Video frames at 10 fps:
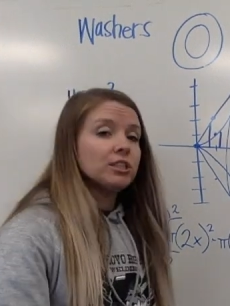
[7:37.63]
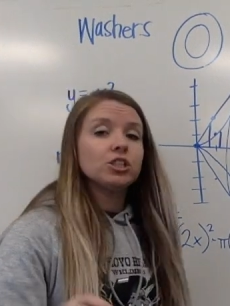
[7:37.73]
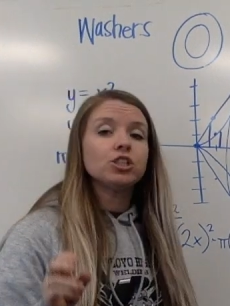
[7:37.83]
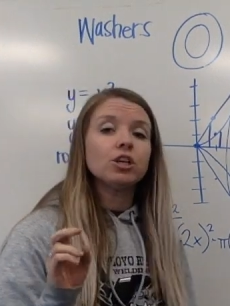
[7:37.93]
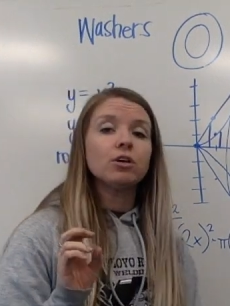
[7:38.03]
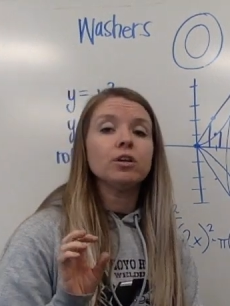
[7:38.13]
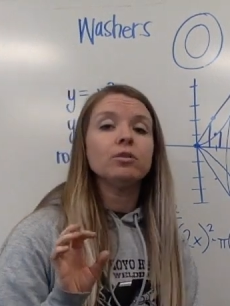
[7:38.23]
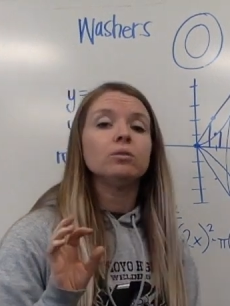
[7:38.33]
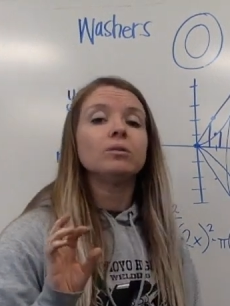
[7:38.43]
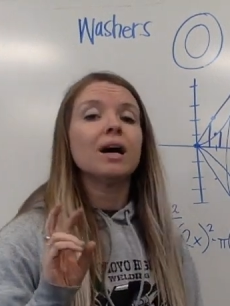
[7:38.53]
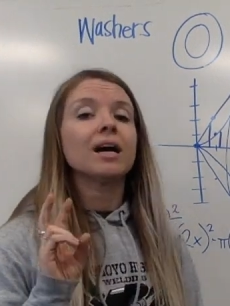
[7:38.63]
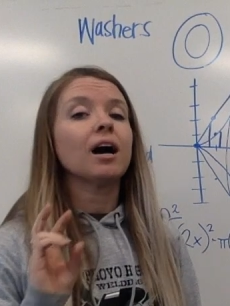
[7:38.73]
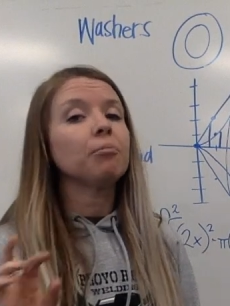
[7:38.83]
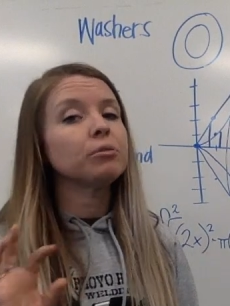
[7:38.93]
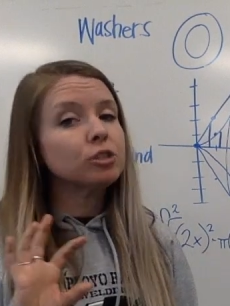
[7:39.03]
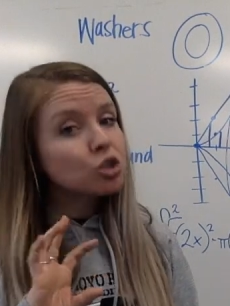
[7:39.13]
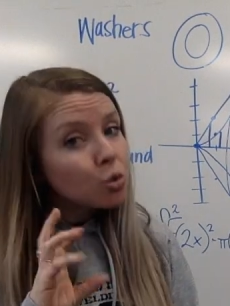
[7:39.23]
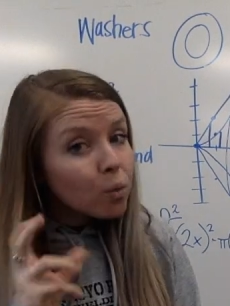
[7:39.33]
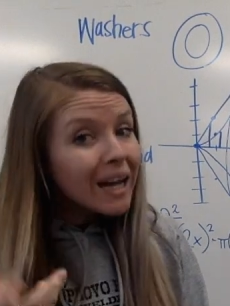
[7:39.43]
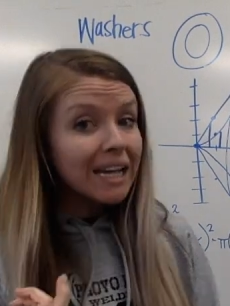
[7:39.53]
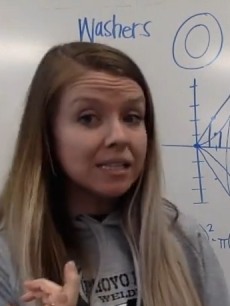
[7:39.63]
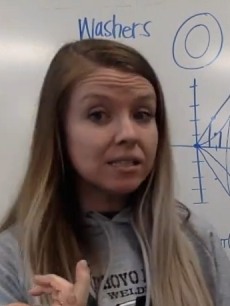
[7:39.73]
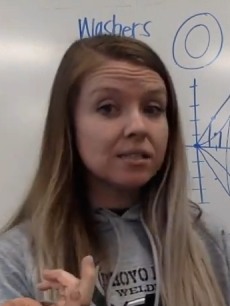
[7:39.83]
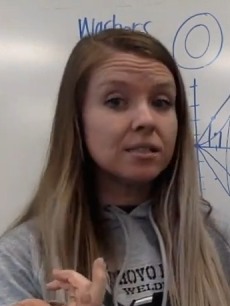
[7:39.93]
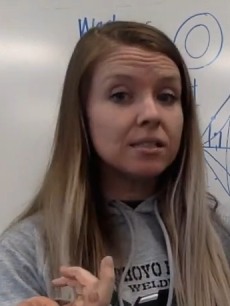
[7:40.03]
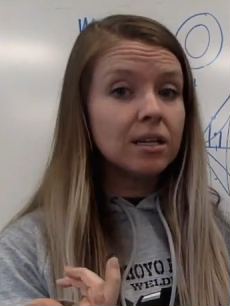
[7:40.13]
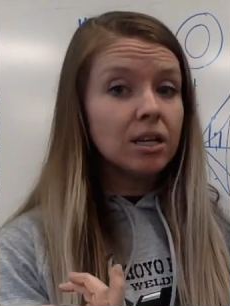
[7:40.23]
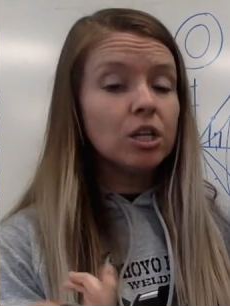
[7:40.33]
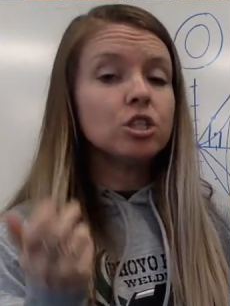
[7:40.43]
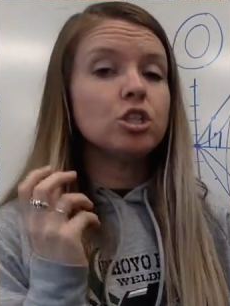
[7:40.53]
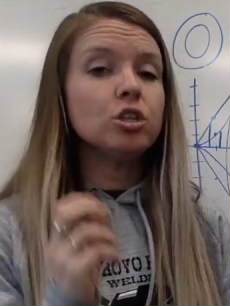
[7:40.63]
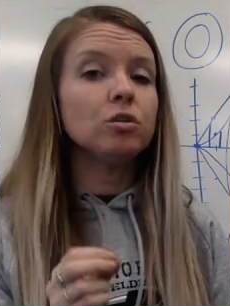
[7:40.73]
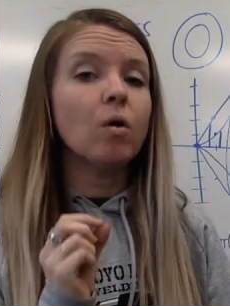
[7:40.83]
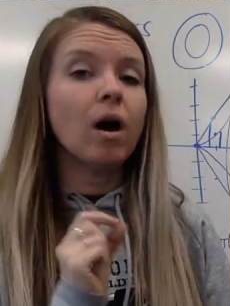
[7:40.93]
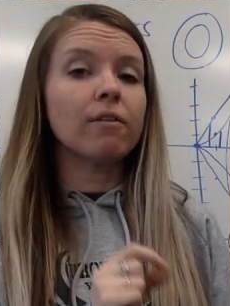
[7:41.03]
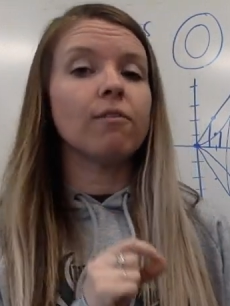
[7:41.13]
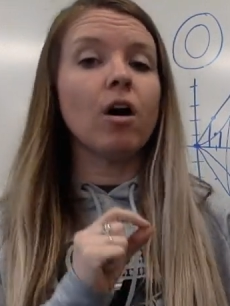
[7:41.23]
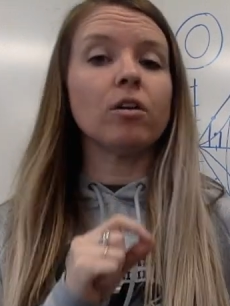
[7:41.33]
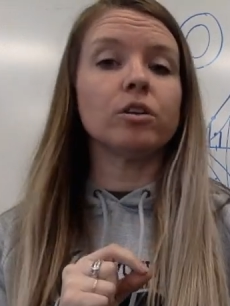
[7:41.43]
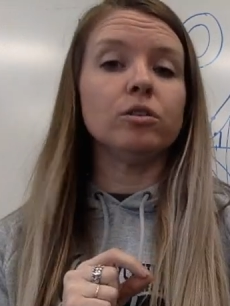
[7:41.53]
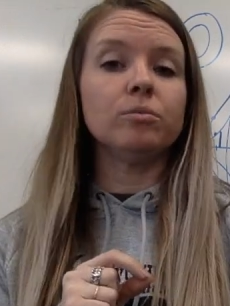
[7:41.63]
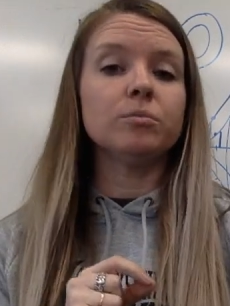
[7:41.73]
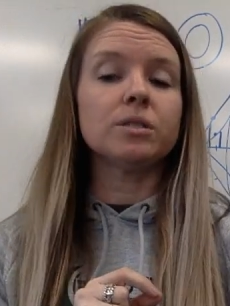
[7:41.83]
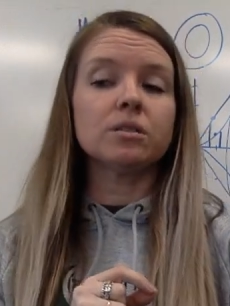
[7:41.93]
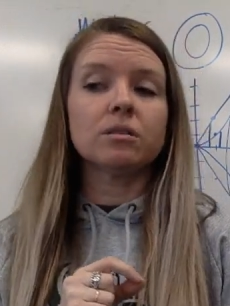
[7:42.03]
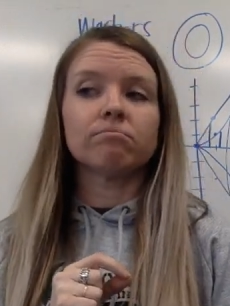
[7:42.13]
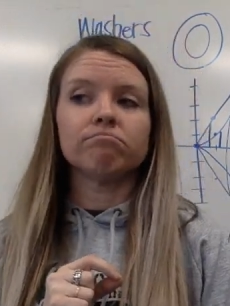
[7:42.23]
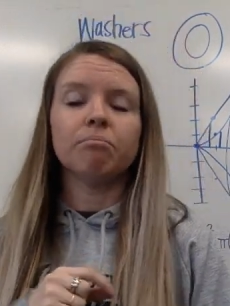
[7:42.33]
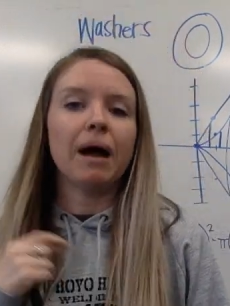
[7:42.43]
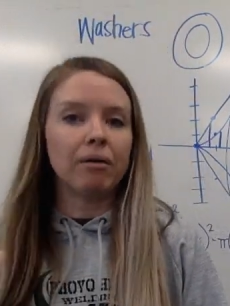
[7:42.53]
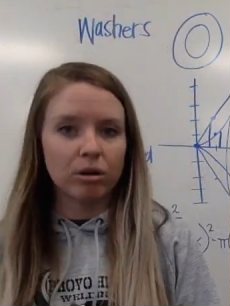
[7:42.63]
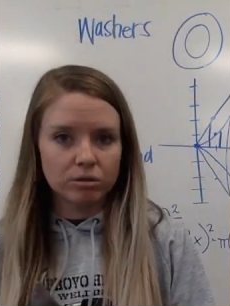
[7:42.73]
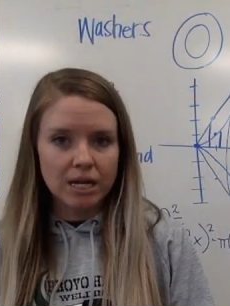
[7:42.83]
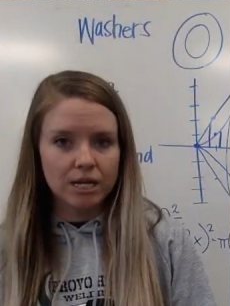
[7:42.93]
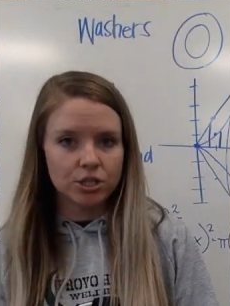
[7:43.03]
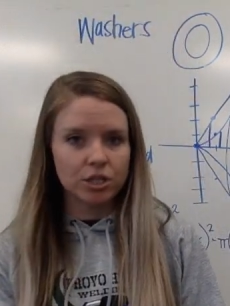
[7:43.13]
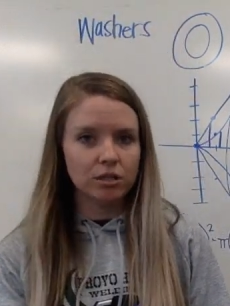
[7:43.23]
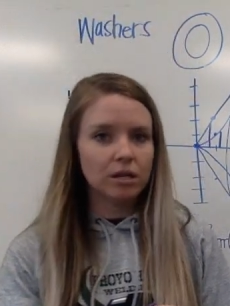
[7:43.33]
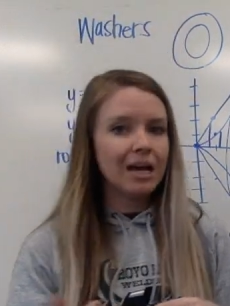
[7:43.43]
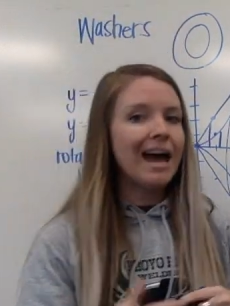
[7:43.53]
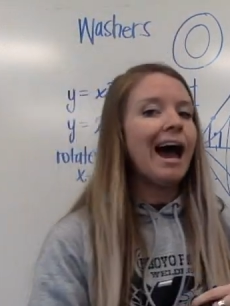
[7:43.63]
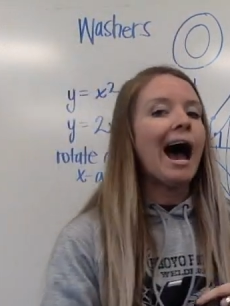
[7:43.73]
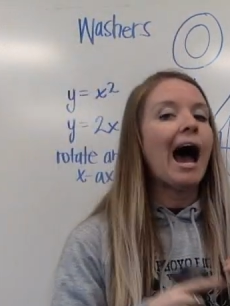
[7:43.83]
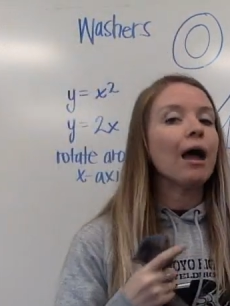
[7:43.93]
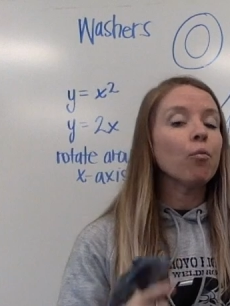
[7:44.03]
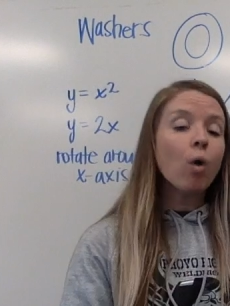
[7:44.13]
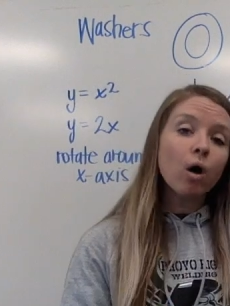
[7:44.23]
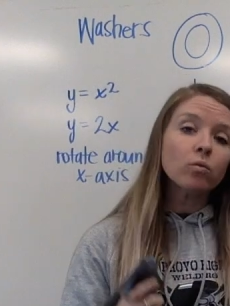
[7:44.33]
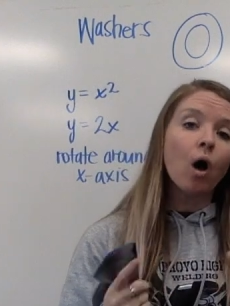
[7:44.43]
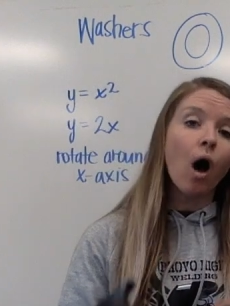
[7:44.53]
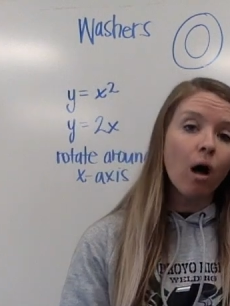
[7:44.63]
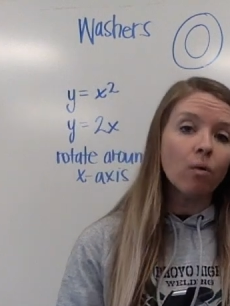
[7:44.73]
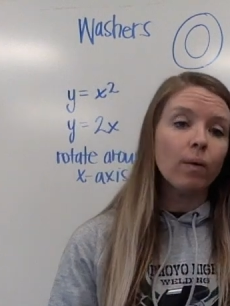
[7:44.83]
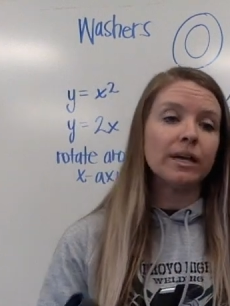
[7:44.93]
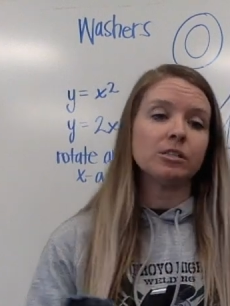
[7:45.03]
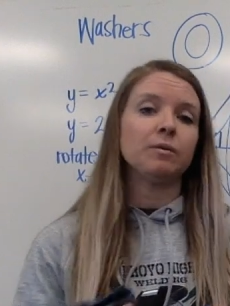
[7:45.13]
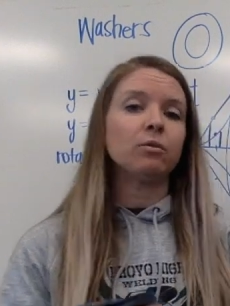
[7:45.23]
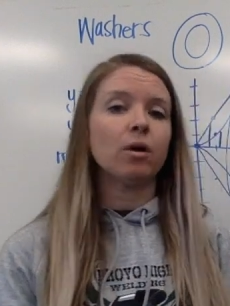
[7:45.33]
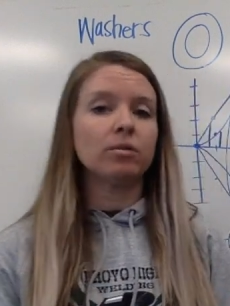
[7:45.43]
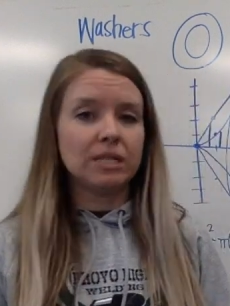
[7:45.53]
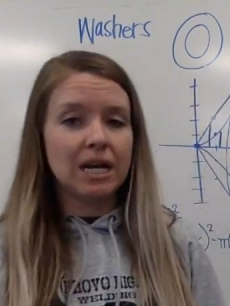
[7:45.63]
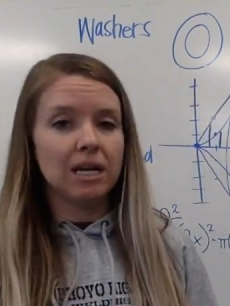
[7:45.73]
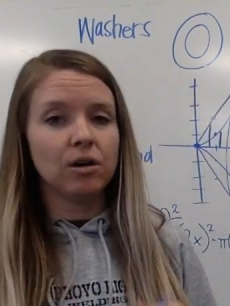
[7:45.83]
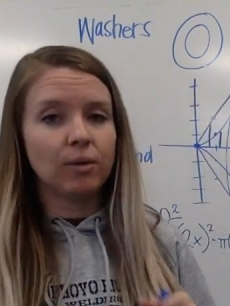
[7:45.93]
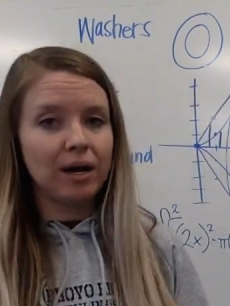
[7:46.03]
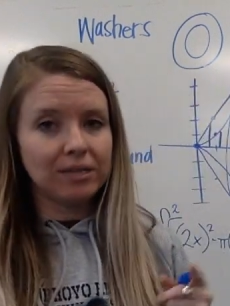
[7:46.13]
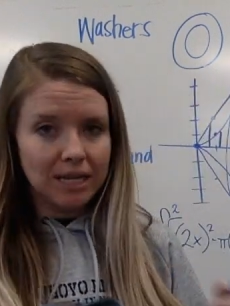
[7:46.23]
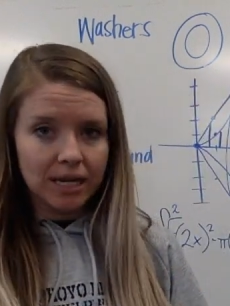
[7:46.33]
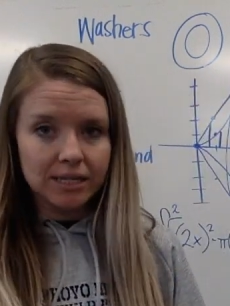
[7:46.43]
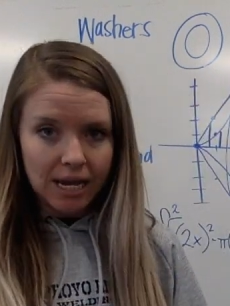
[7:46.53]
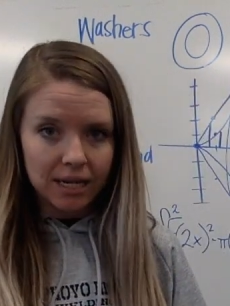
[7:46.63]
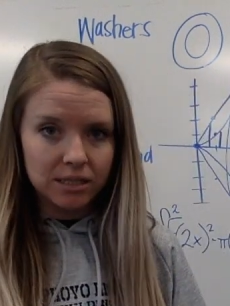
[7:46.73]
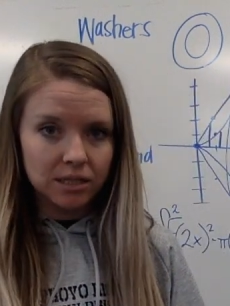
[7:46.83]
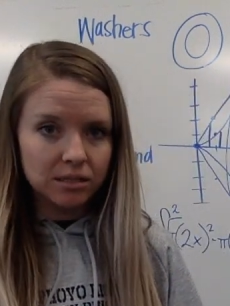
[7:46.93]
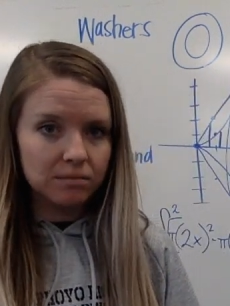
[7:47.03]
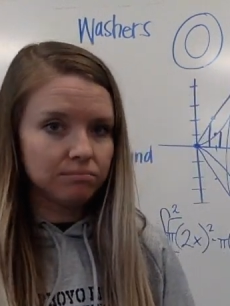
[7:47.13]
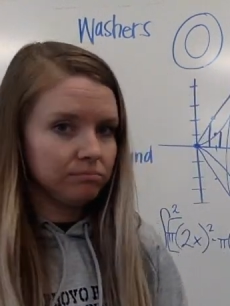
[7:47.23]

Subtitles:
to show you a couple twists to our volumes by rotation. I won't always be rotating around the x-axis,